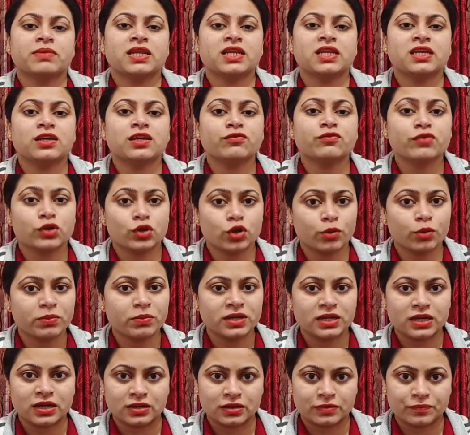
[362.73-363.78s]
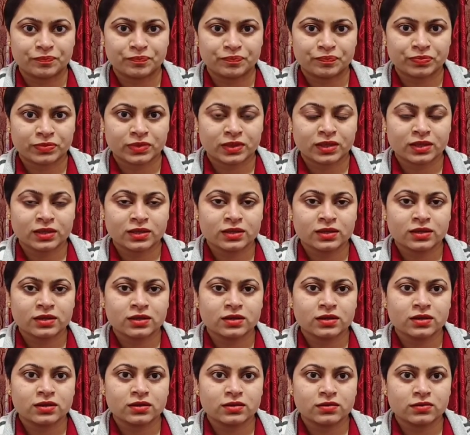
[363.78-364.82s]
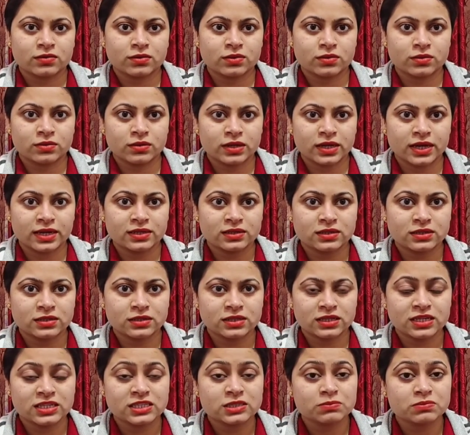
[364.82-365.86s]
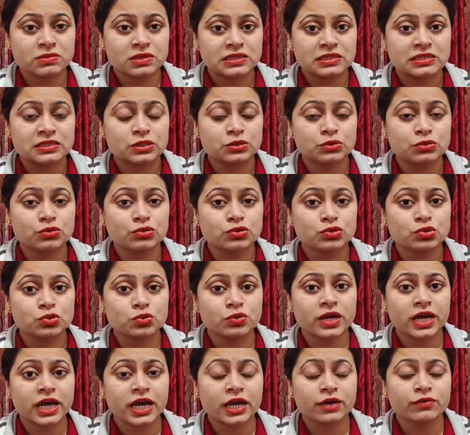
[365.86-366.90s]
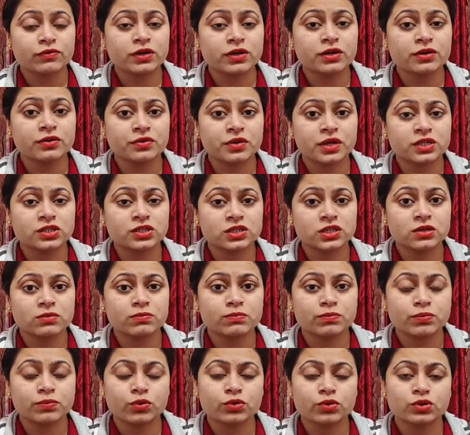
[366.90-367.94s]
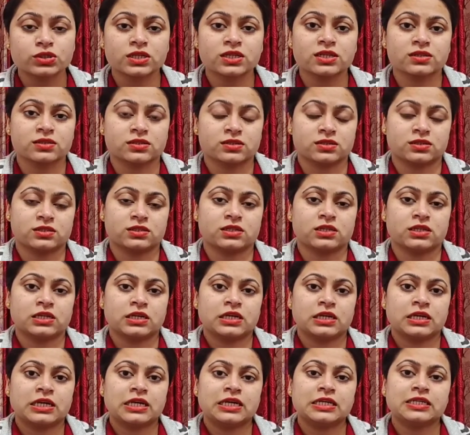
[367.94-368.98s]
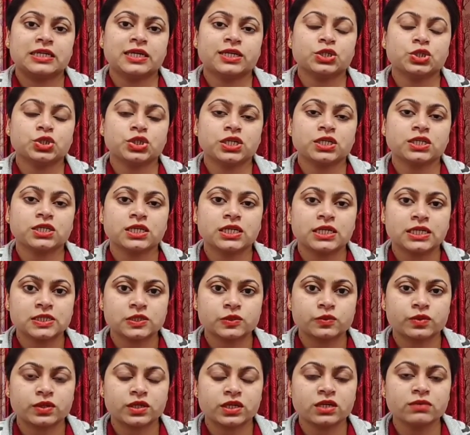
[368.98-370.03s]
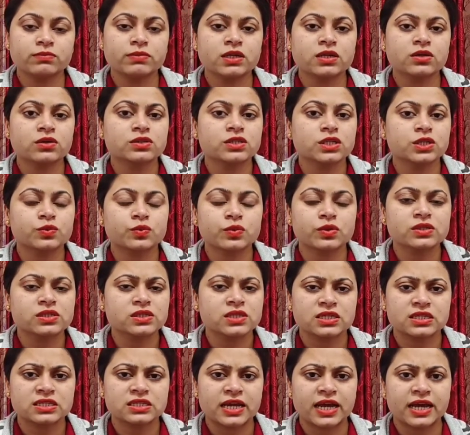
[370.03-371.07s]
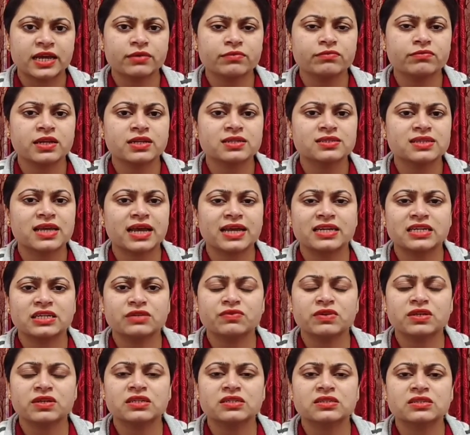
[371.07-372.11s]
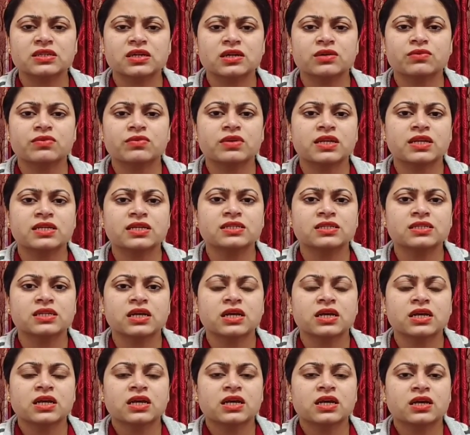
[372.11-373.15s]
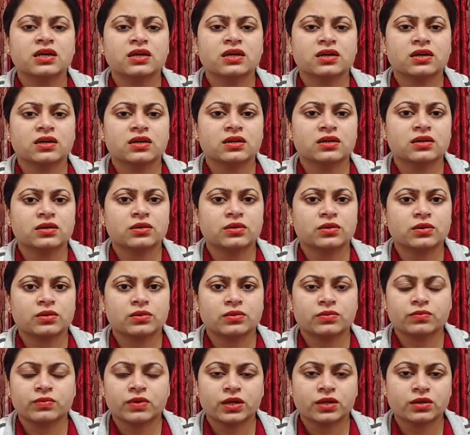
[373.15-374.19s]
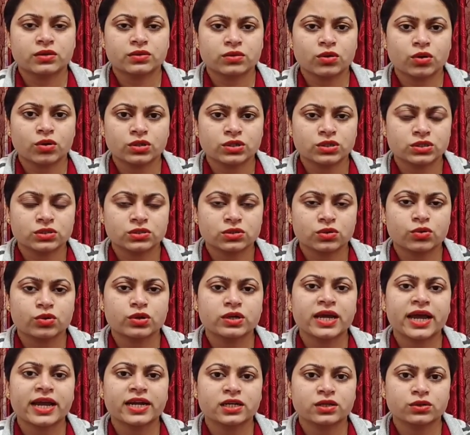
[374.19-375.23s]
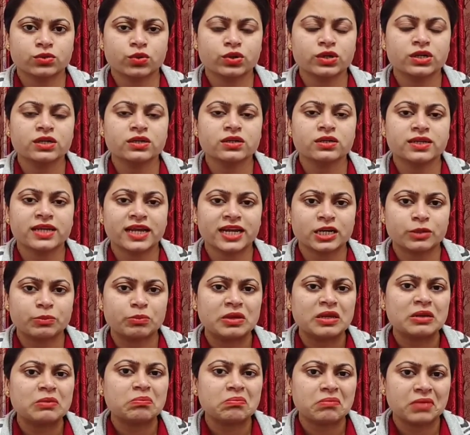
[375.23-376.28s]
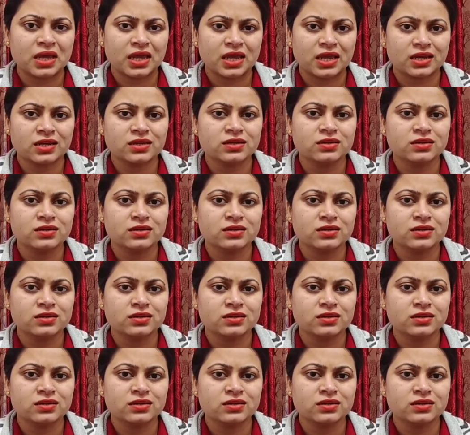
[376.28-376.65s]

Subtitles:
phenomena. And these myths used to have a great importance in ancient history because it was the time when scientific discoveries were not or had not yet been made,